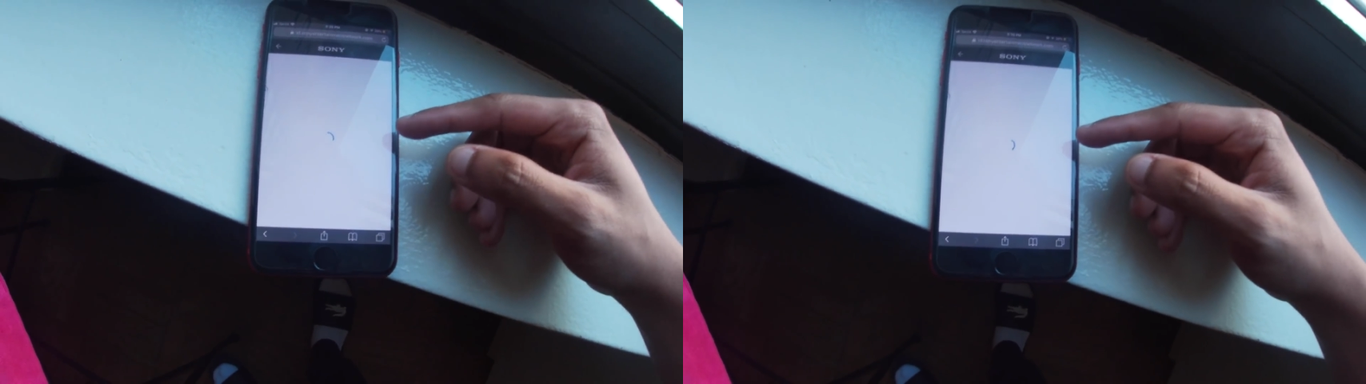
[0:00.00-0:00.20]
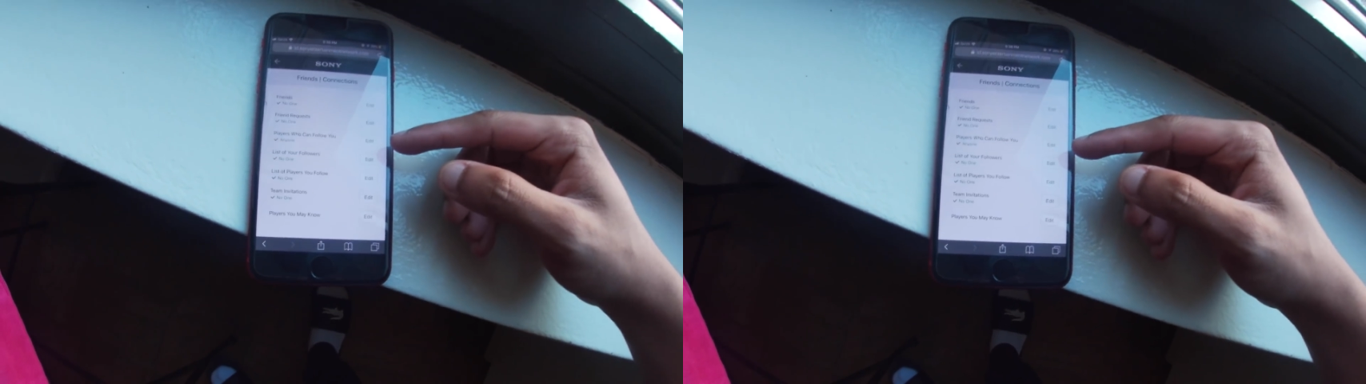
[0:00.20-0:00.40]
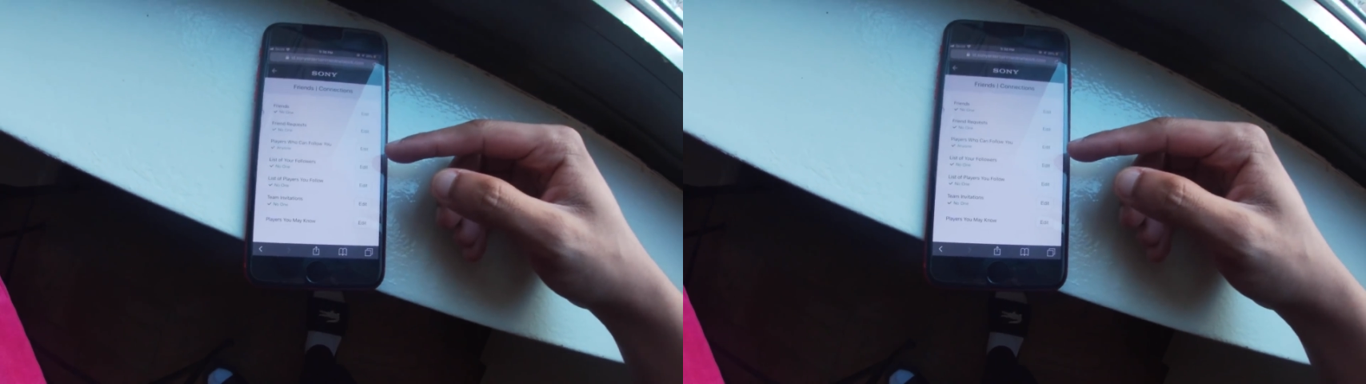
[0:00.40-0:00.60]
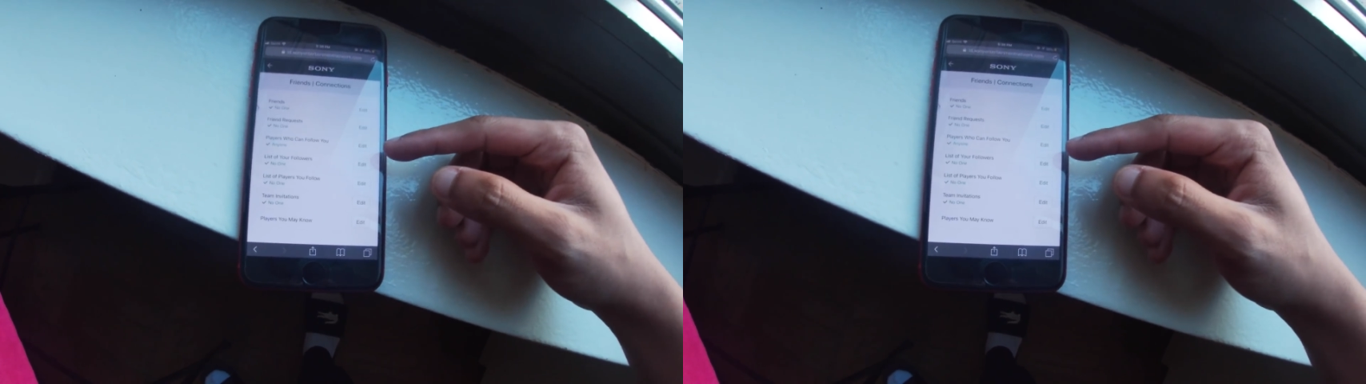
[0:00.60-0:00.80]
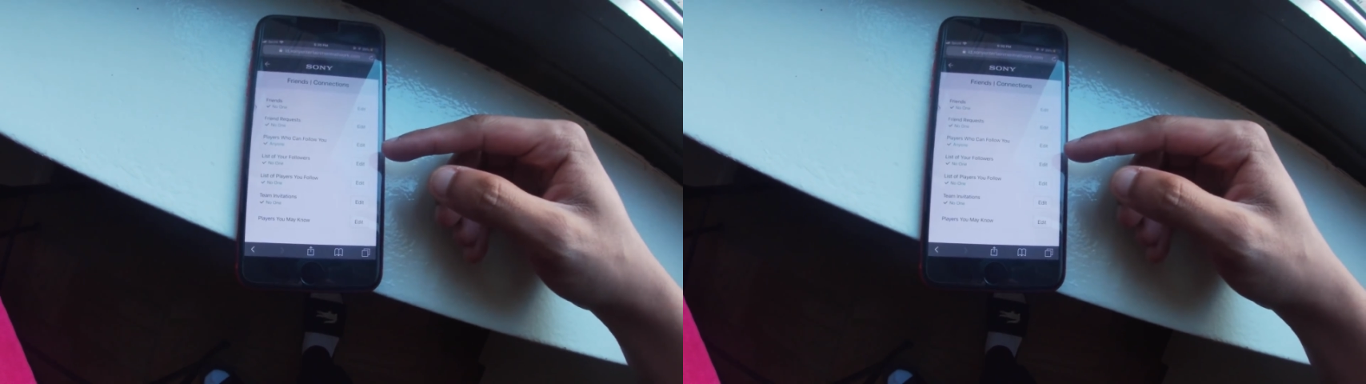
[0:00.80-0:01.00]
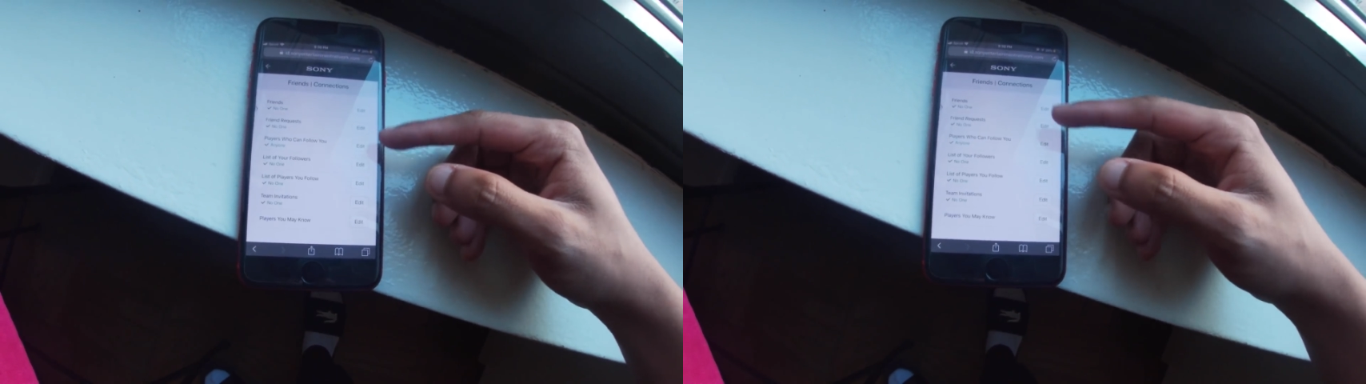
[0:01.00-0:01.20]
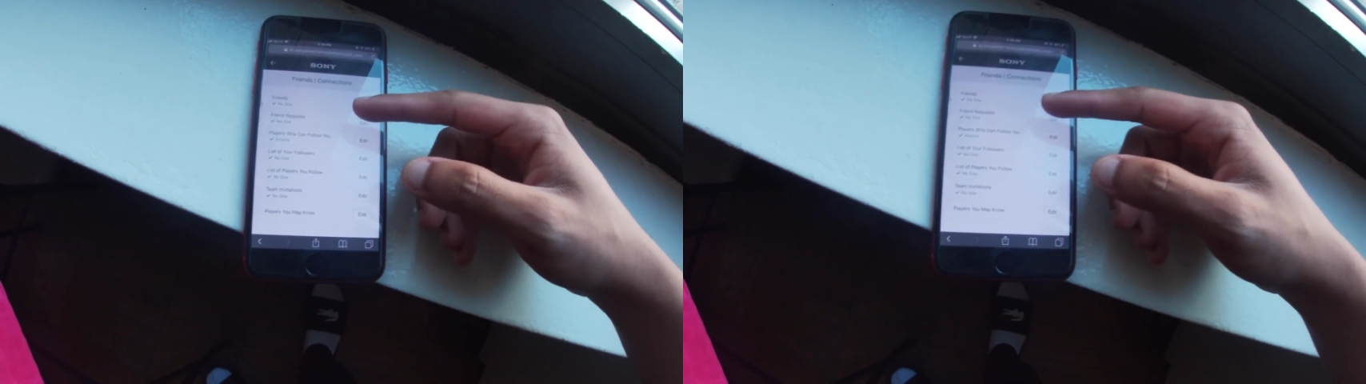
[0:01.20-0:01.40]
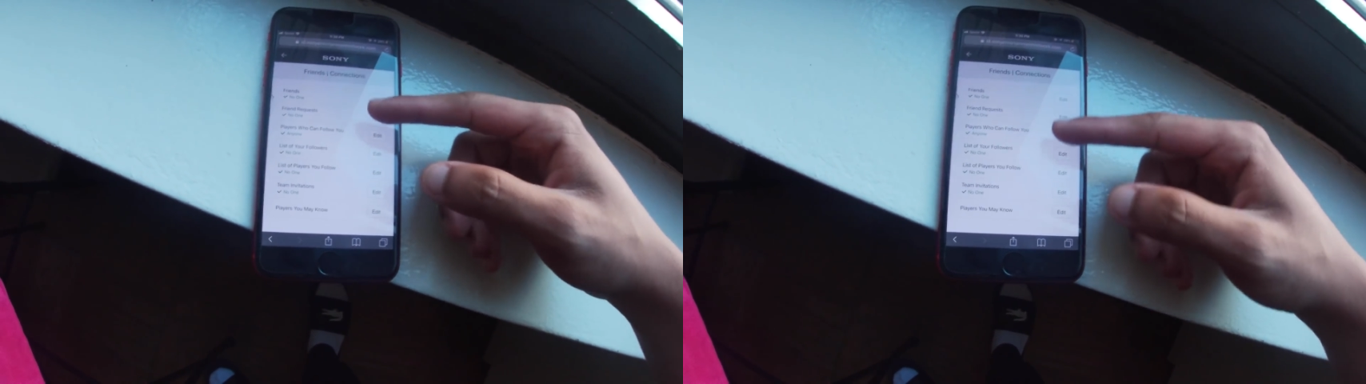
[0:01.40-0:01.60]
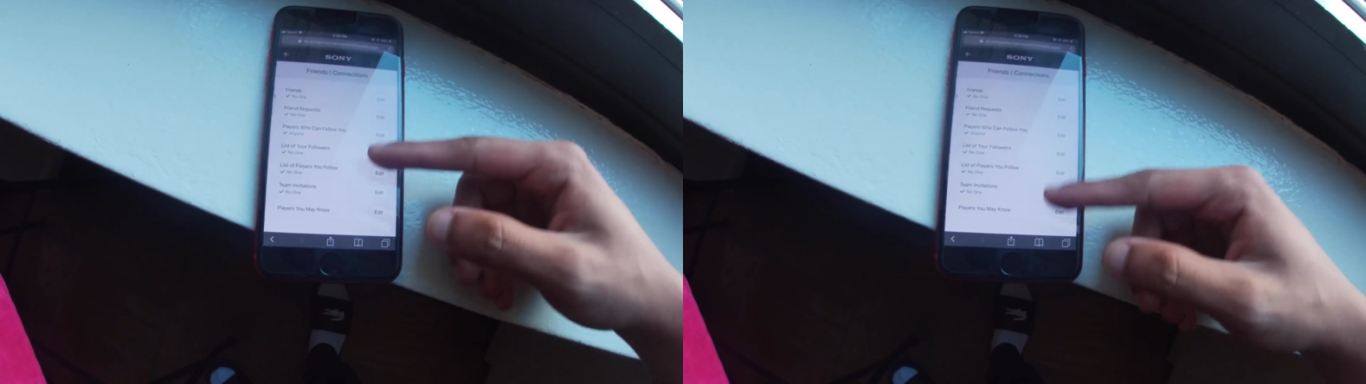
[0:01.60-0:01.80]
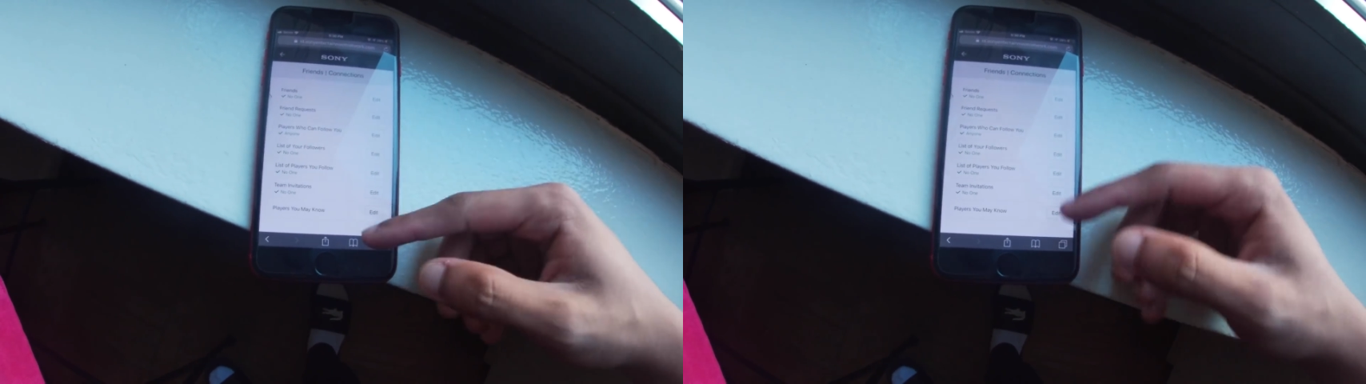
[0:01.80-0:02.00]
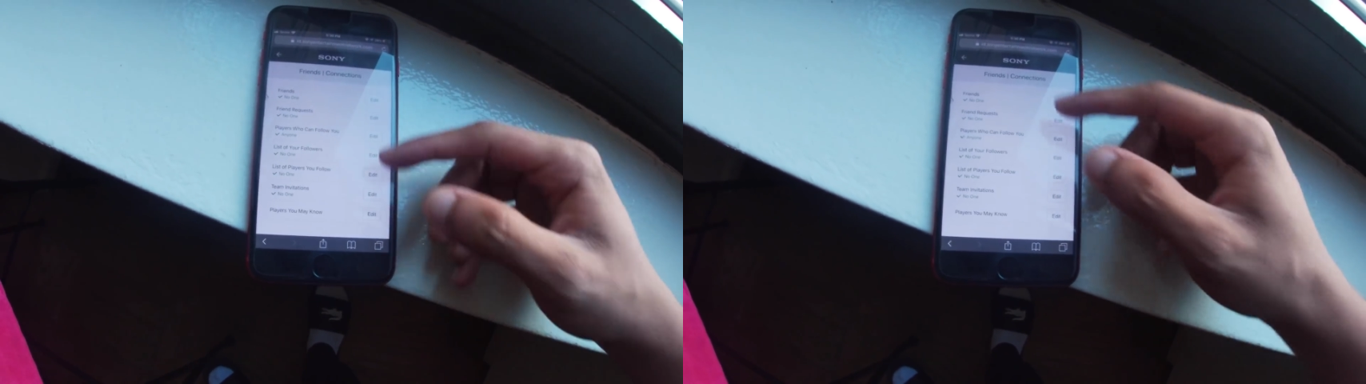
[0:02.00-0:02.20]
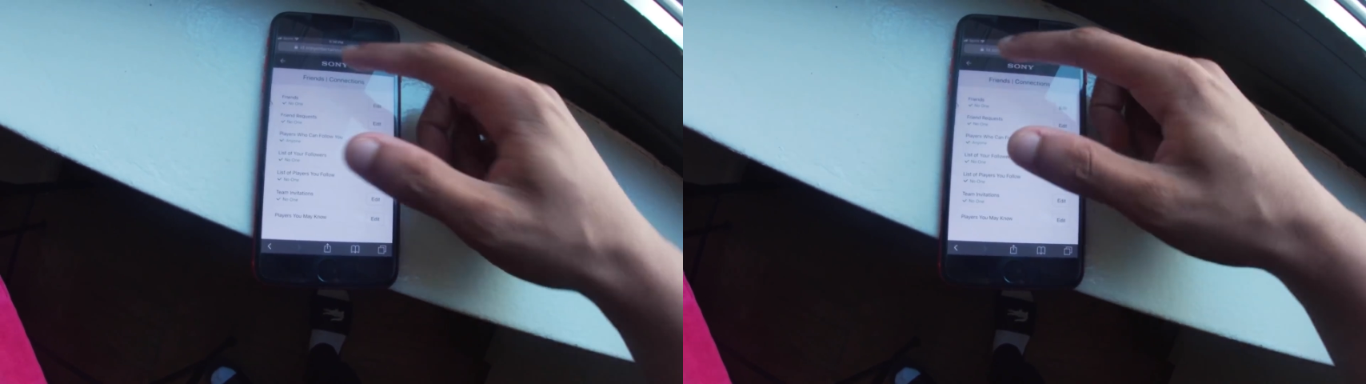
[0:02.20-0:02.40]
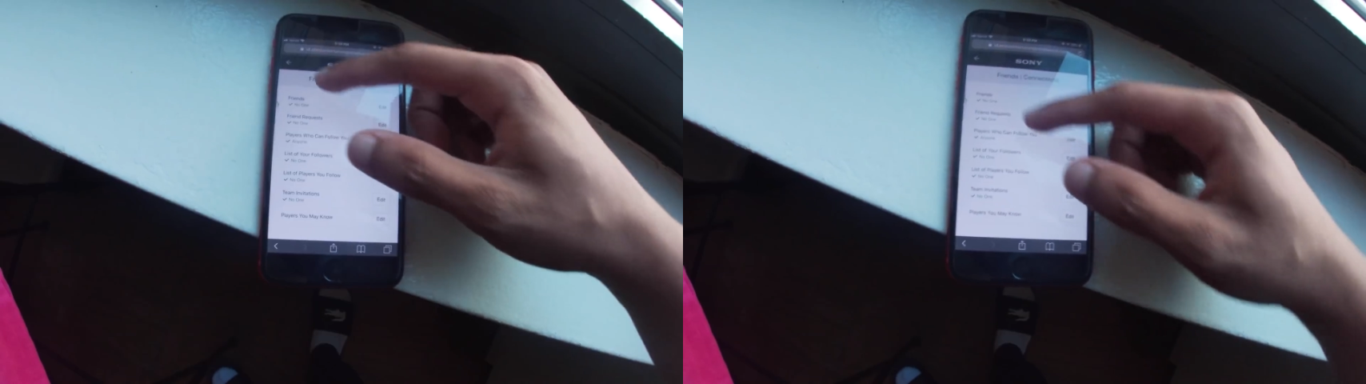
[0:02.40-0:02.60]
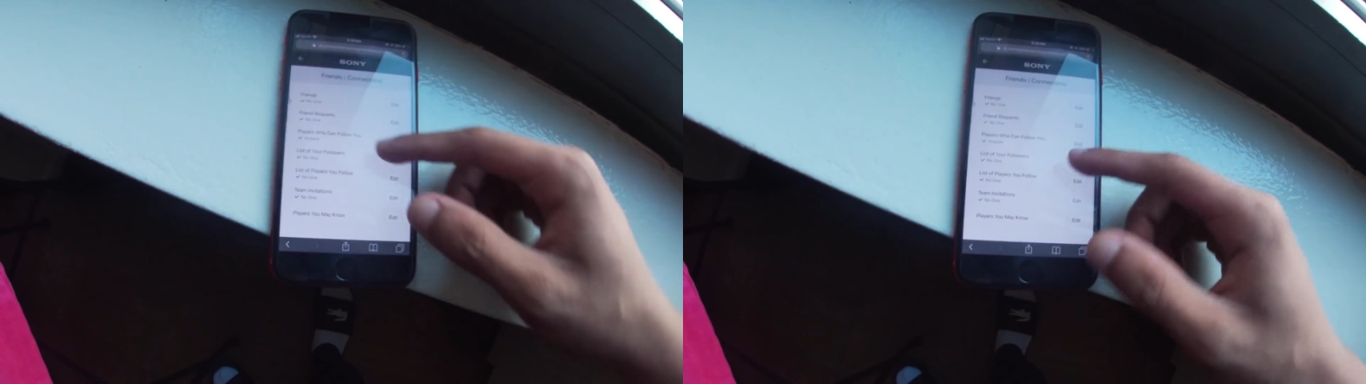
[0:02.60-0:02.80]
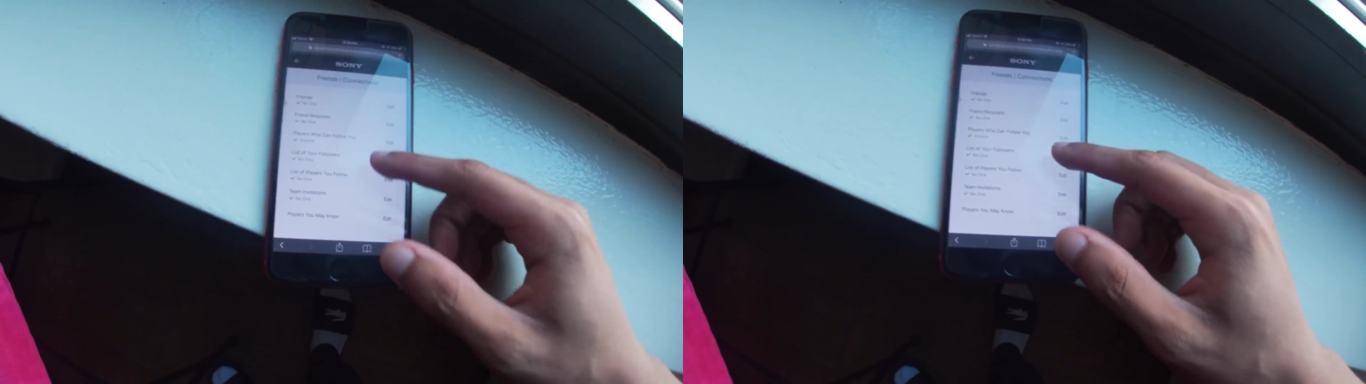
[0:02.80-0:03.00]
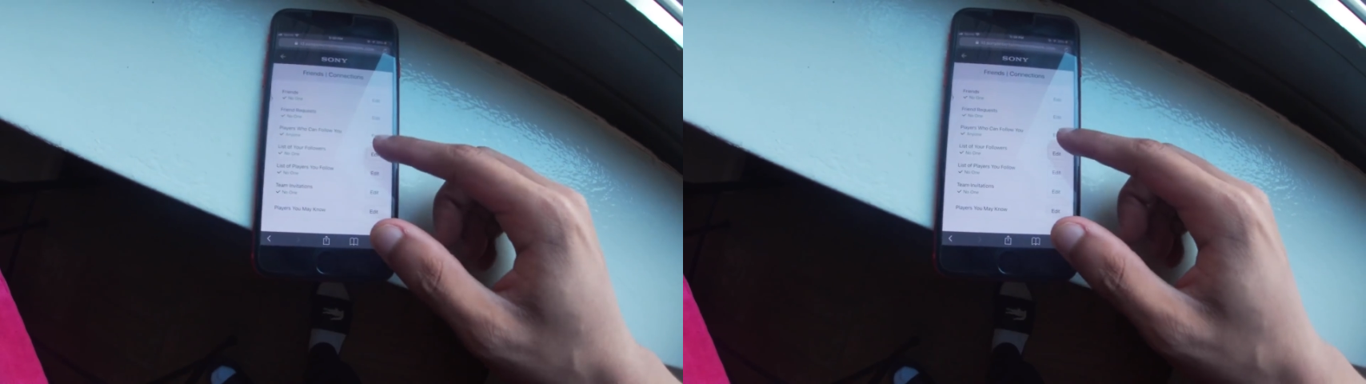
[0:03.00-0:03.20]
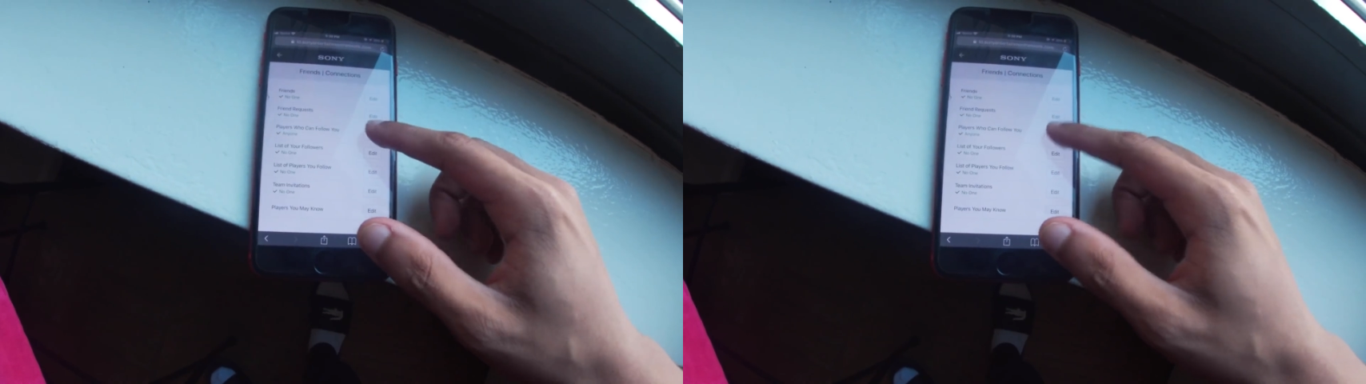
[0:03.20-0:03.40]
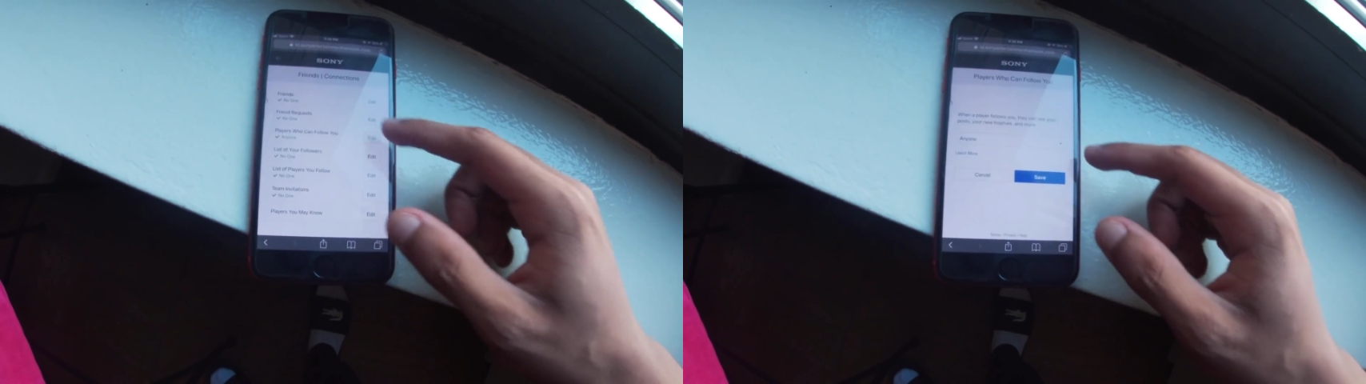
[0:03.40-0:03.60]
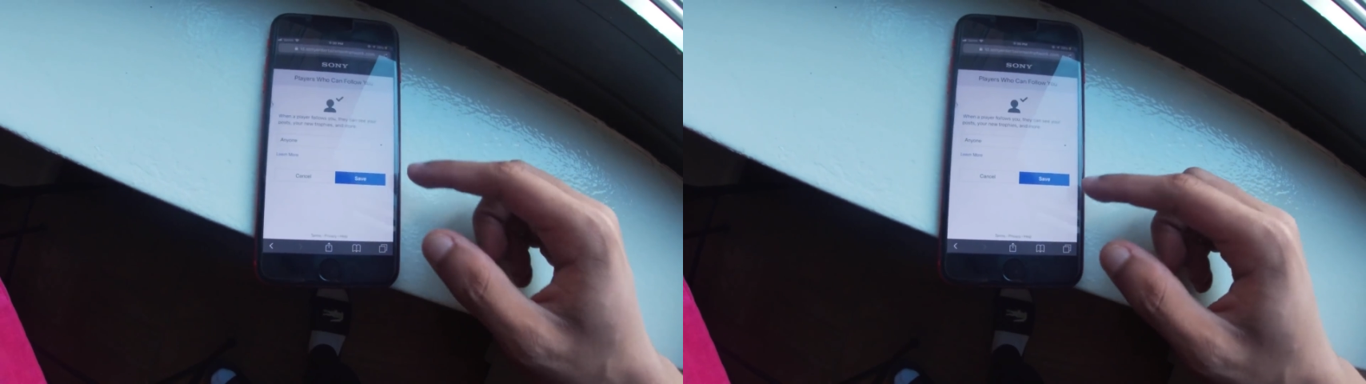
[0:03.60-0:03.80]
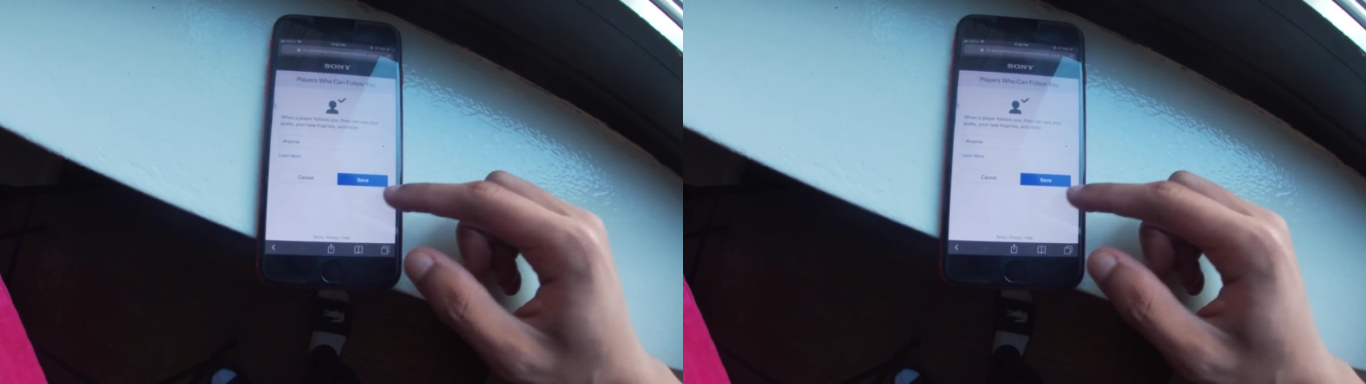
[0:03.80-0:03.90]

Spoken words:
[unreadable: no face in view]